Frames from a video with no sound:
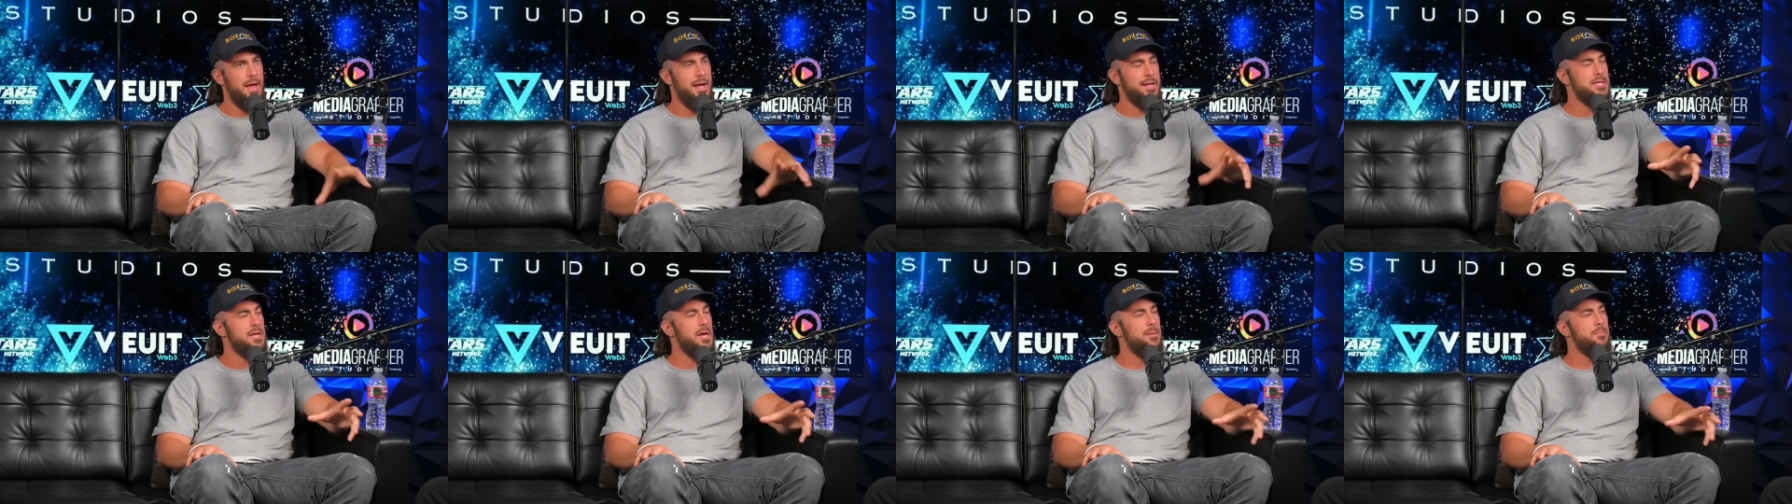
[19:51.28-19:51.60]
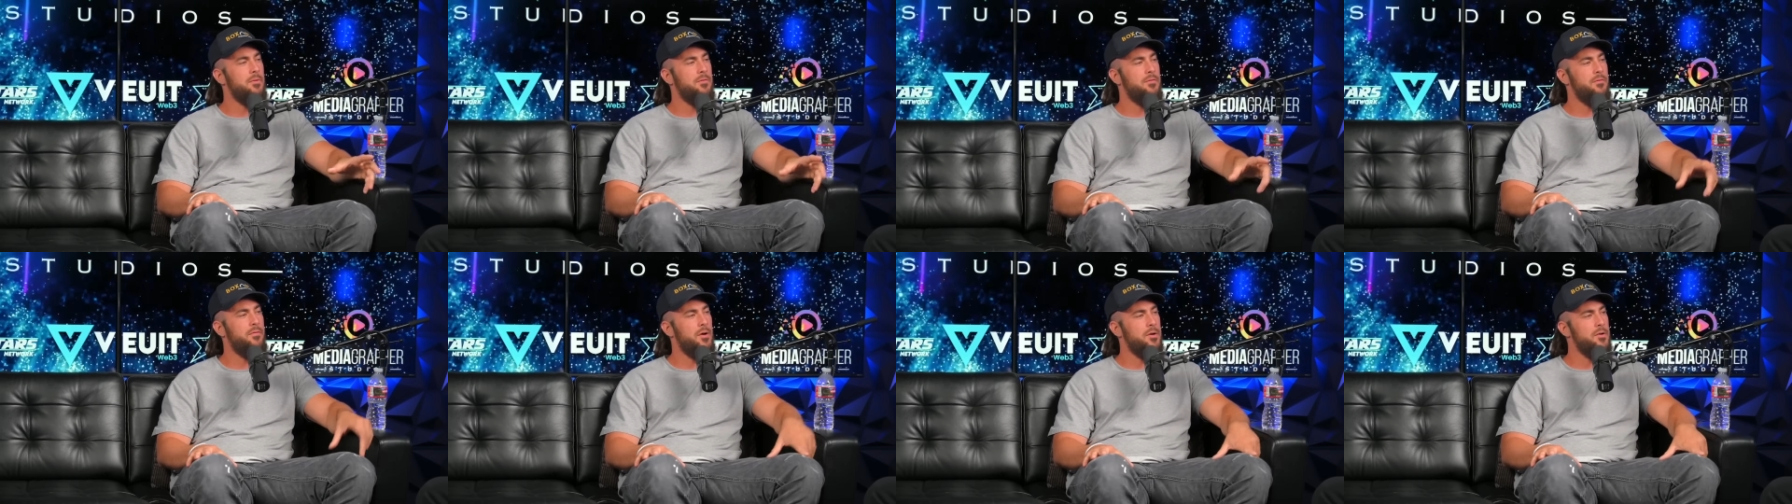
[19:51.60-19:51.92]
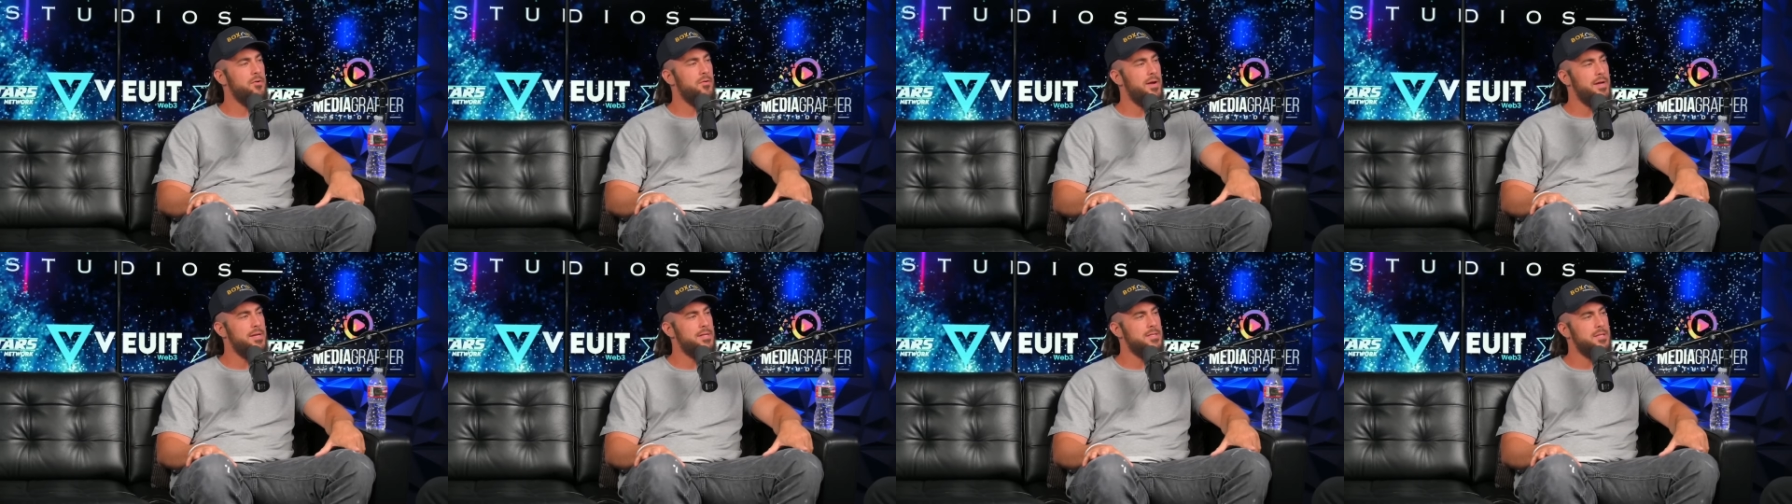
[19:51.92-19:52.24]
that type Via of
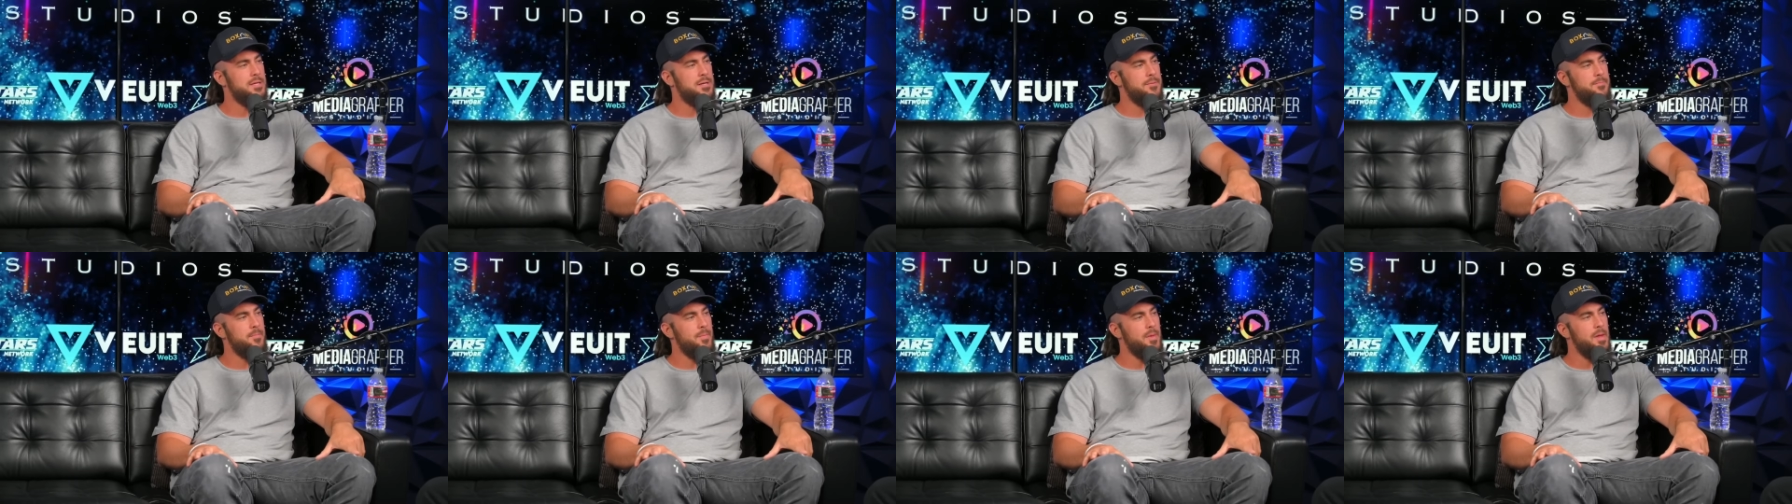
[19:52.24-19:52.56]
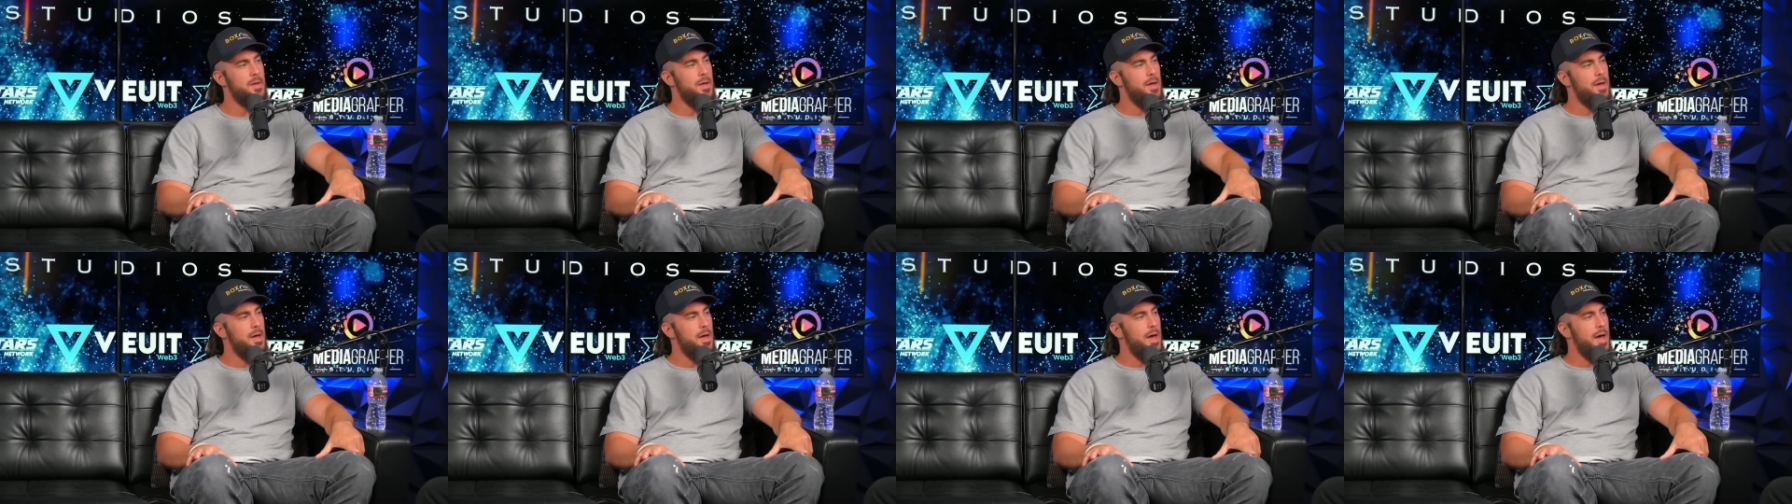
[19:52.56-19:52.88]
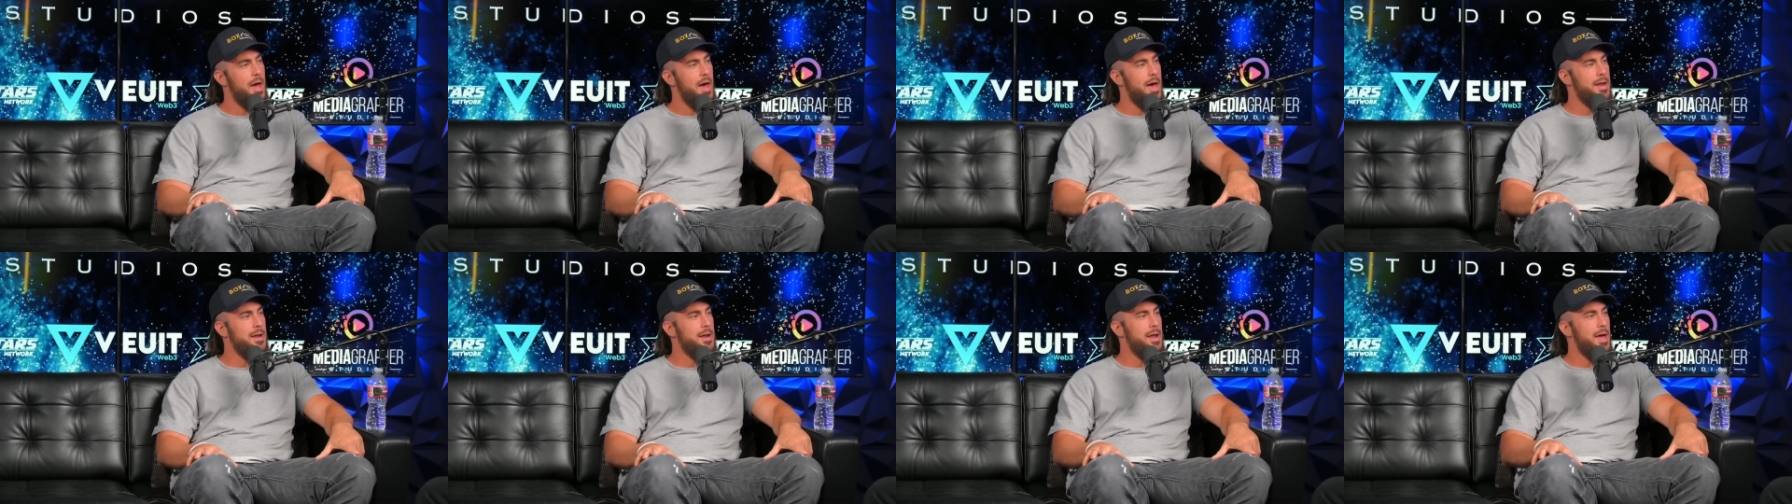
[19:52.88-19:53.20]
fundraising. Social media.
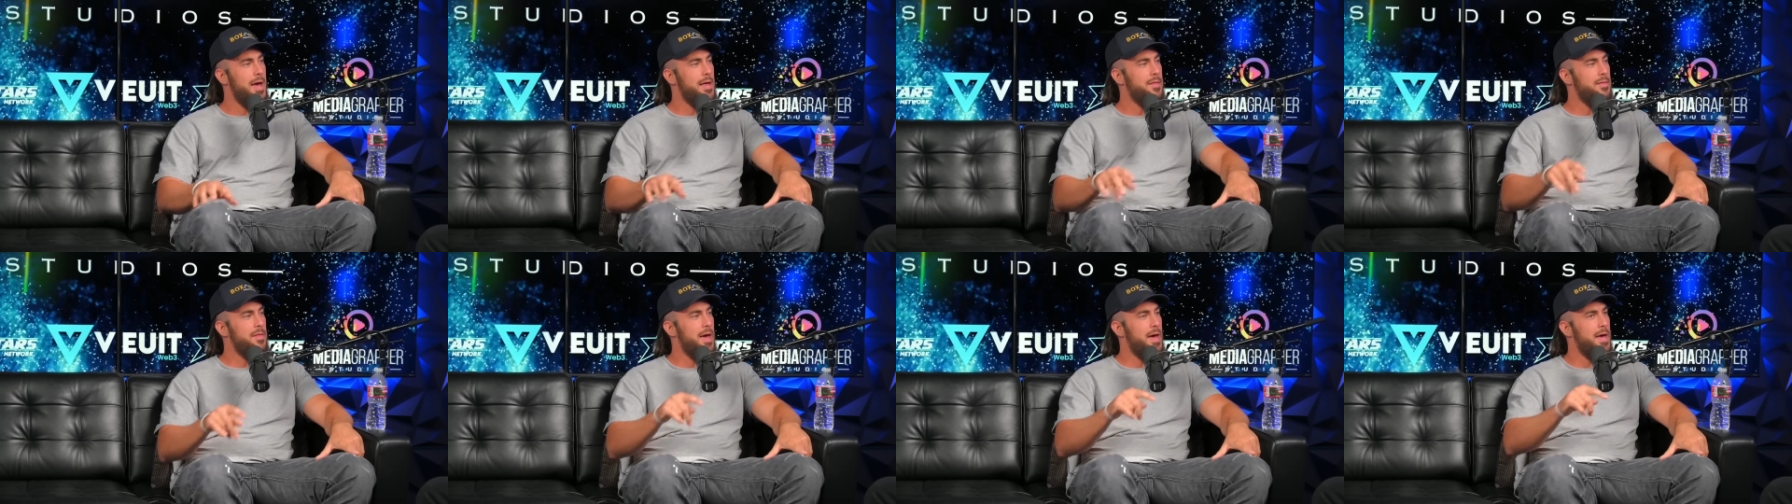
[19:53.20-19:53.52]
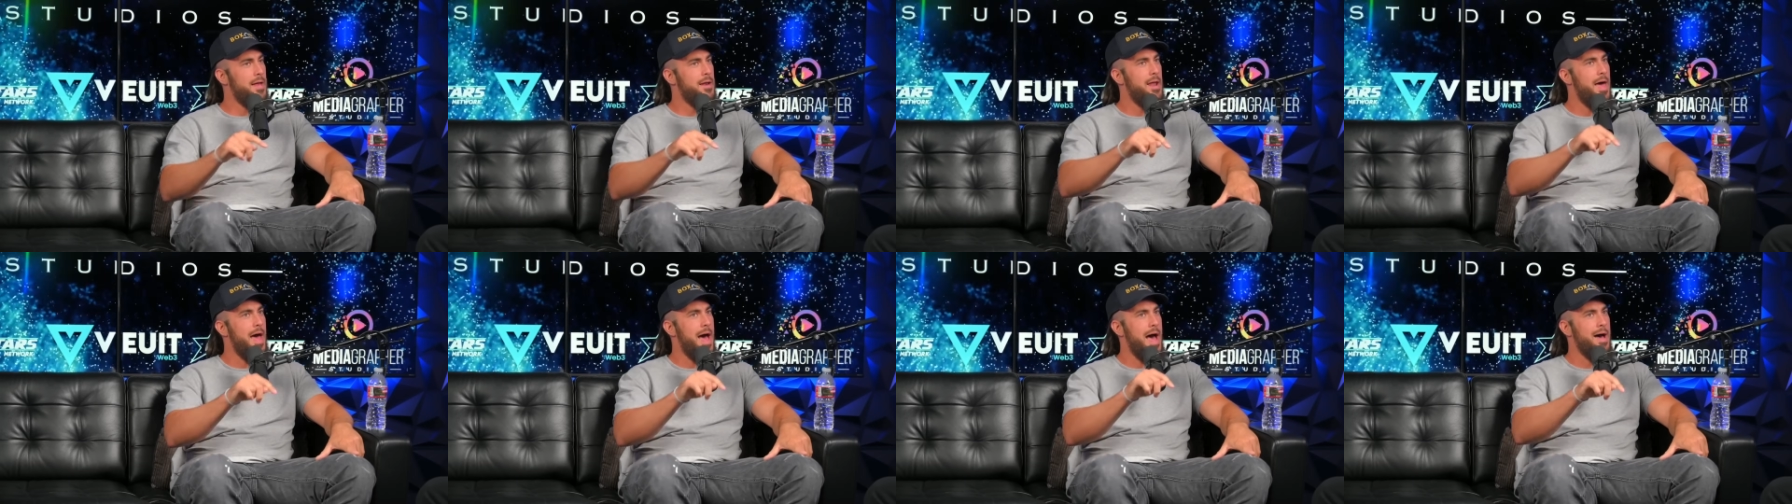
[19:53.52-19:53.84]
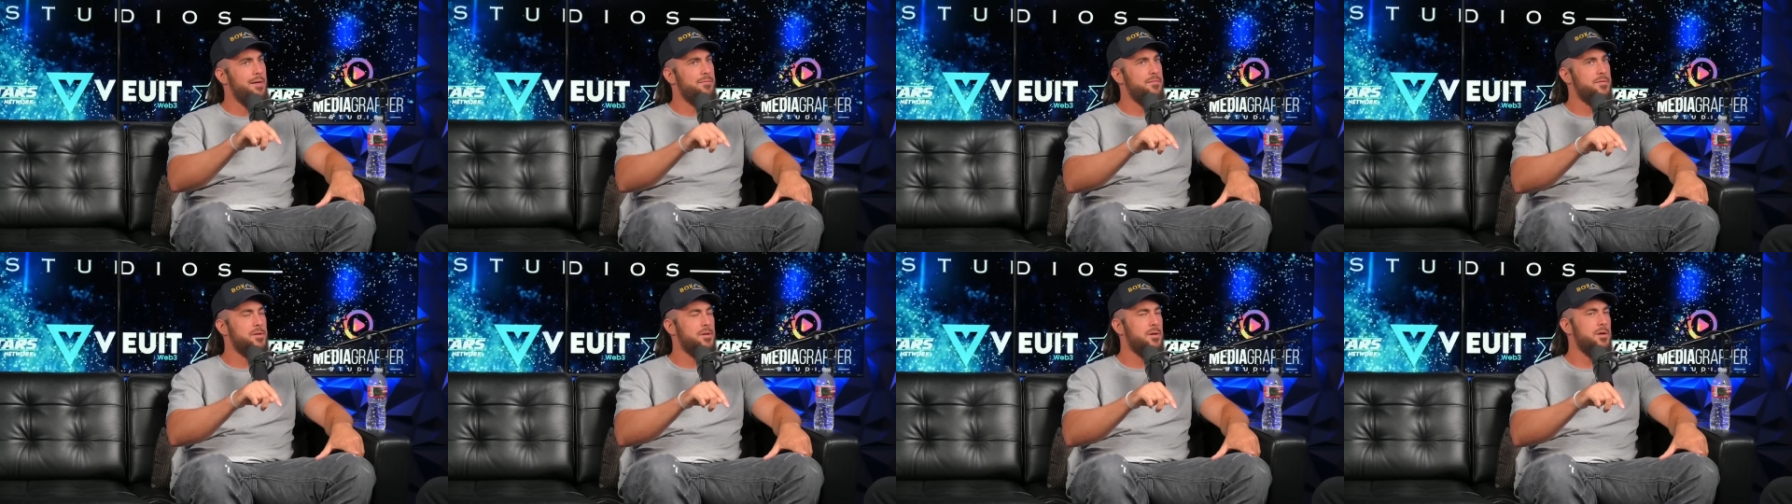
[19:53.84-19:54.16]
And, and then
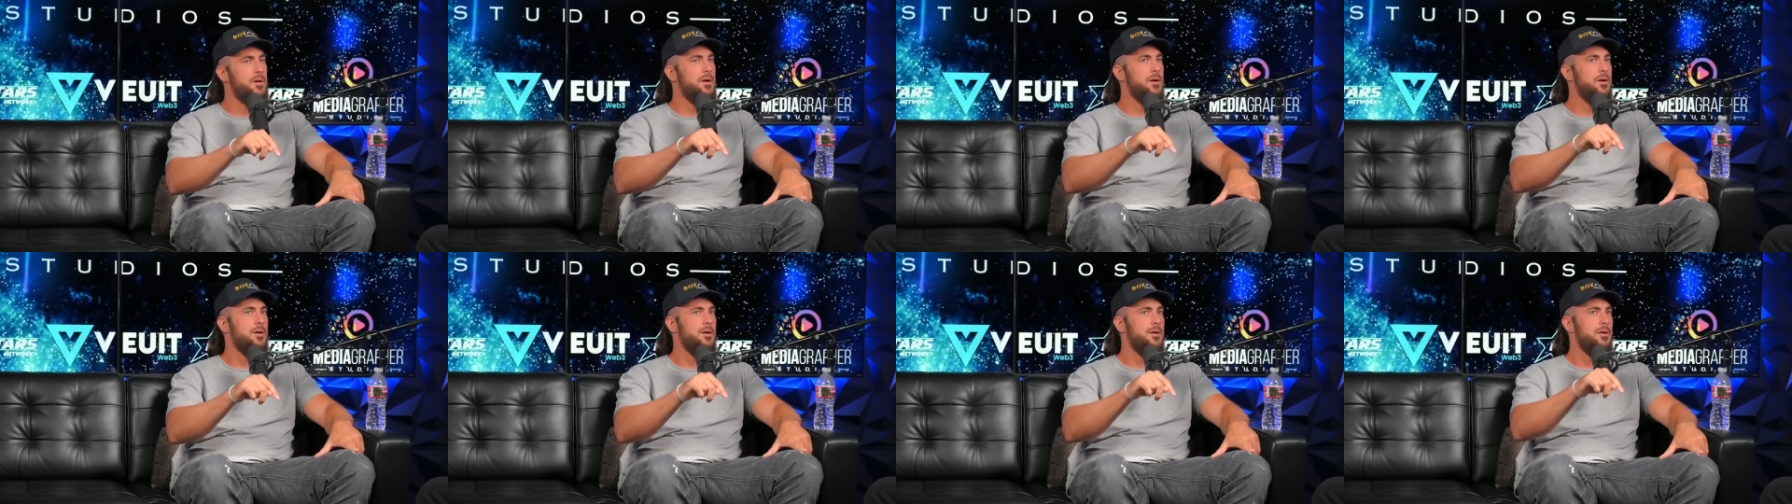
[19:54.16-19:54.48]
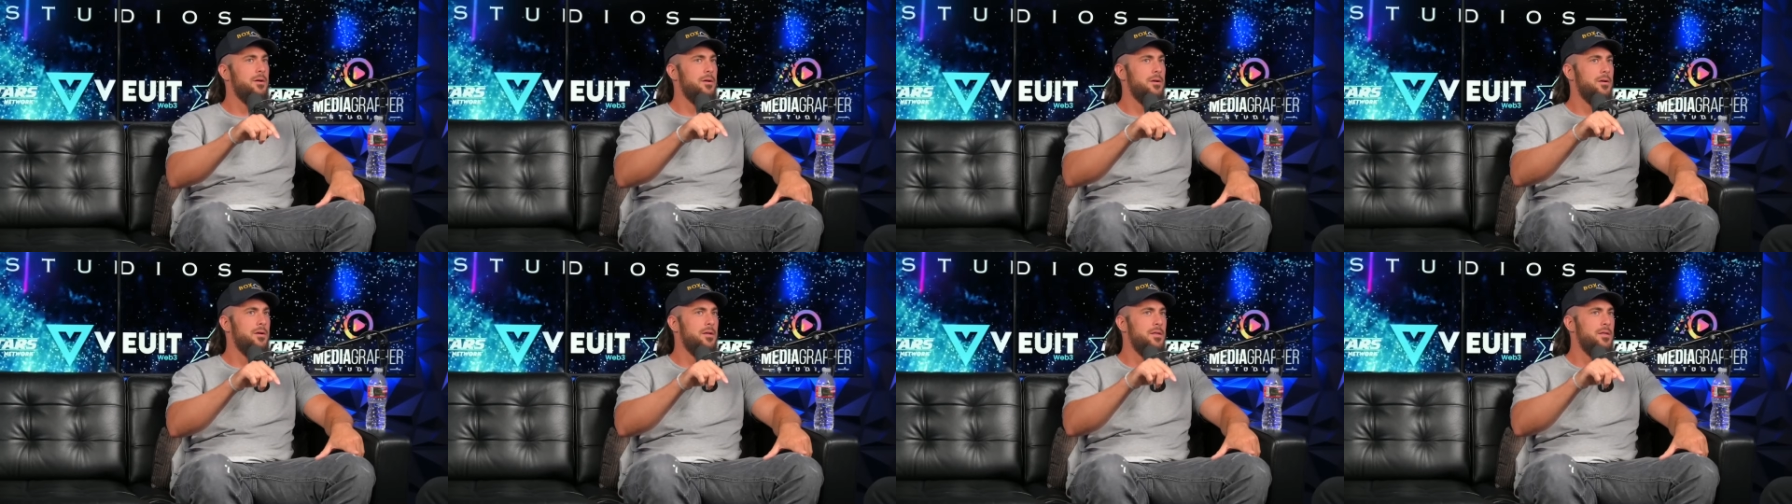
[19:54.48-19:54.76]
after